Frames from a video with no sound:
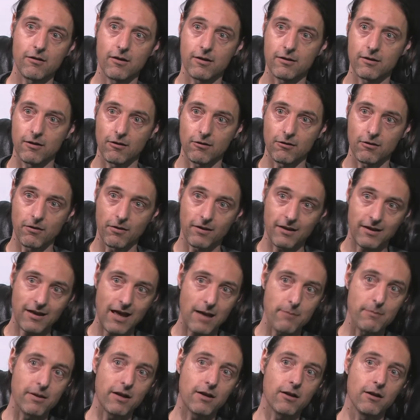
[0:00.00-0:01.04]
It is the
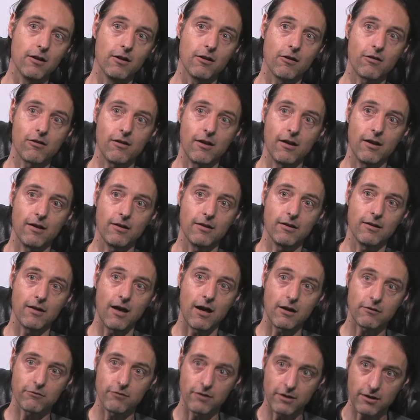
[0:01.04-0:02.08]
chemicals in
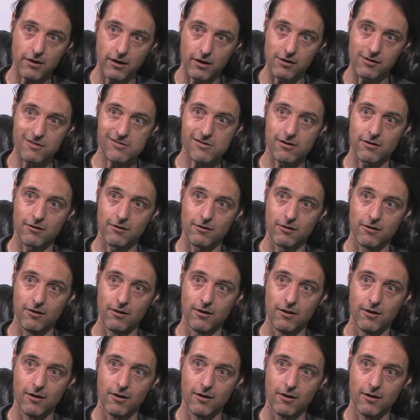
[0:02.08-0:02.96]
agriculture